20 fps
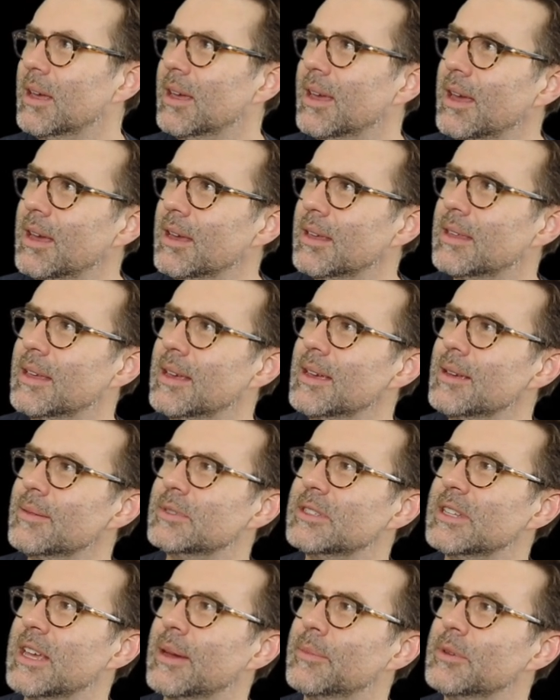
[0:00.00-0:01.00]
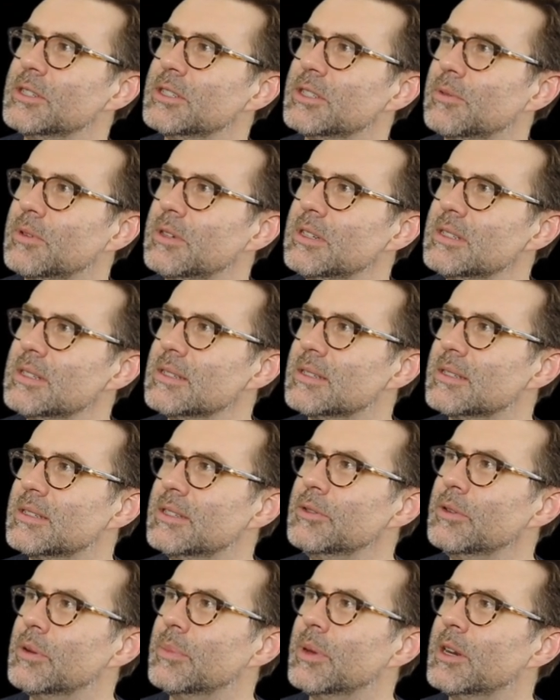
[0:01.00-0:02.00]
Heck yeah, I'm damaged. What does this
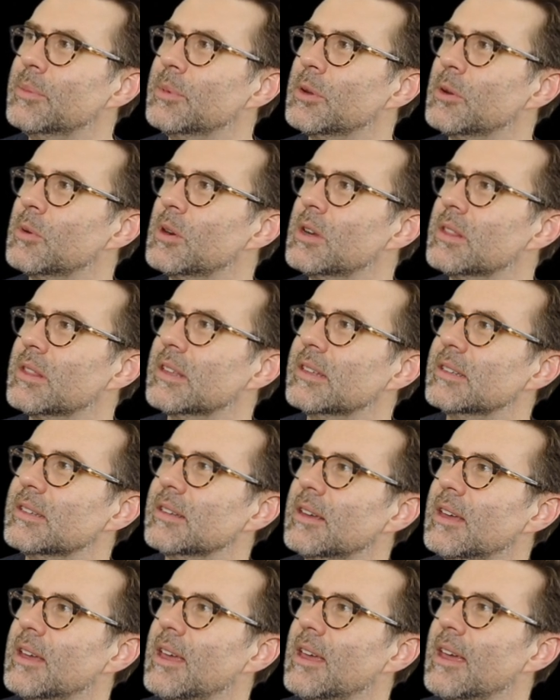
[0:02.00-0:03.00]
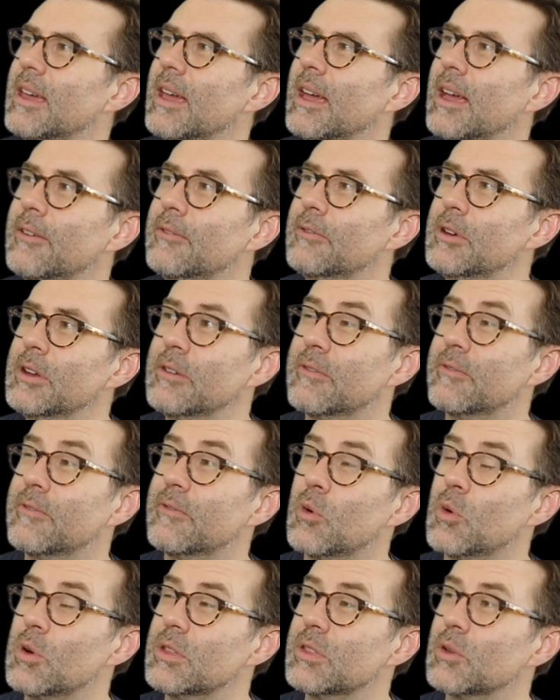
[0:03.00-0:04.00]
do? It better be worth it. Every
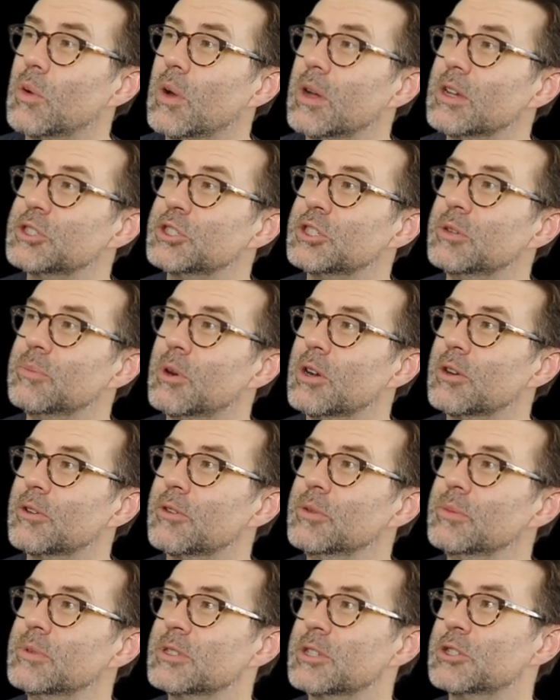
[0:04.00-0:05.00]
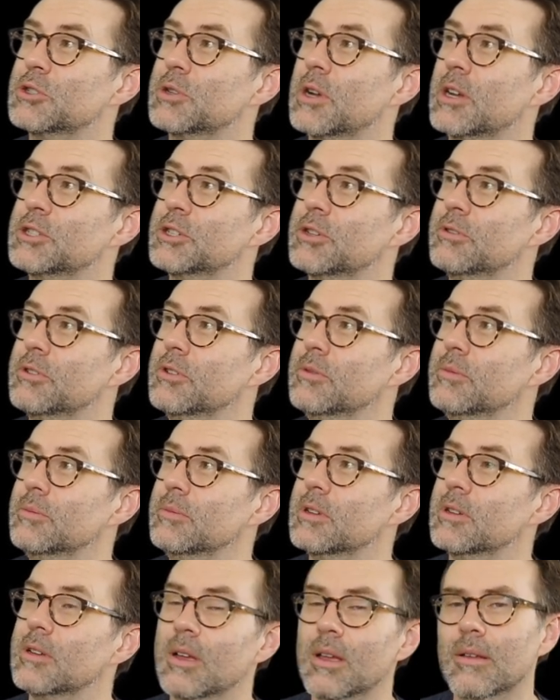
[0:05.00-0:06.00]
4th question mark room is a treasure room?
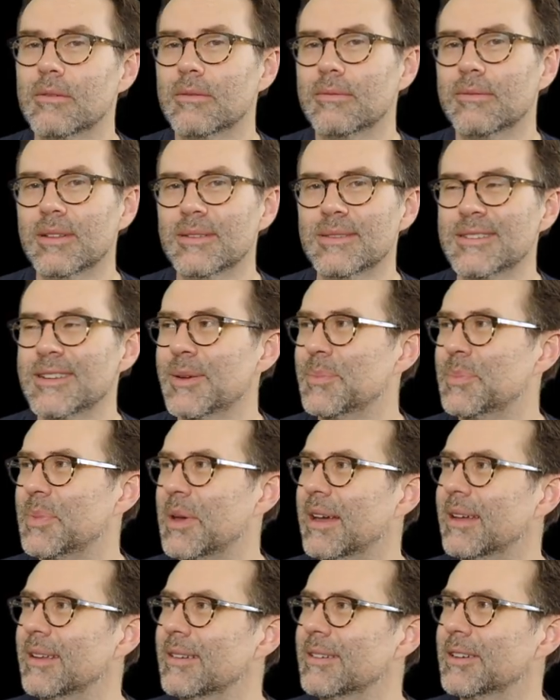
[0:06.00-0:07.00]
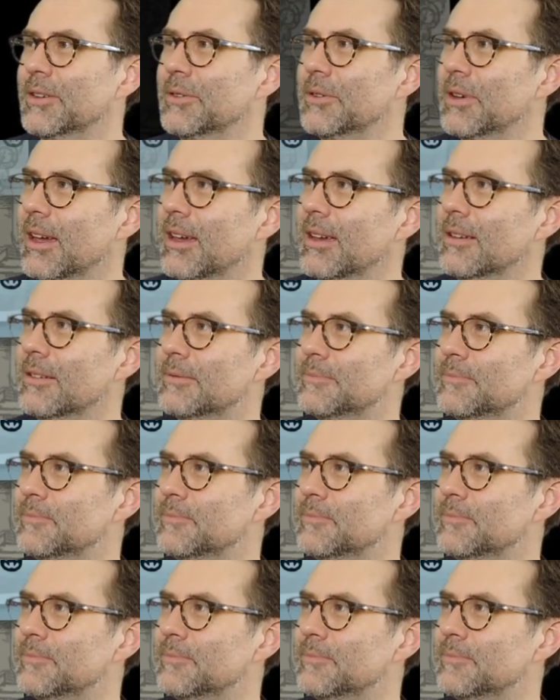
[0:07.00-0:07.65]
Oh, that's not bad. Okay.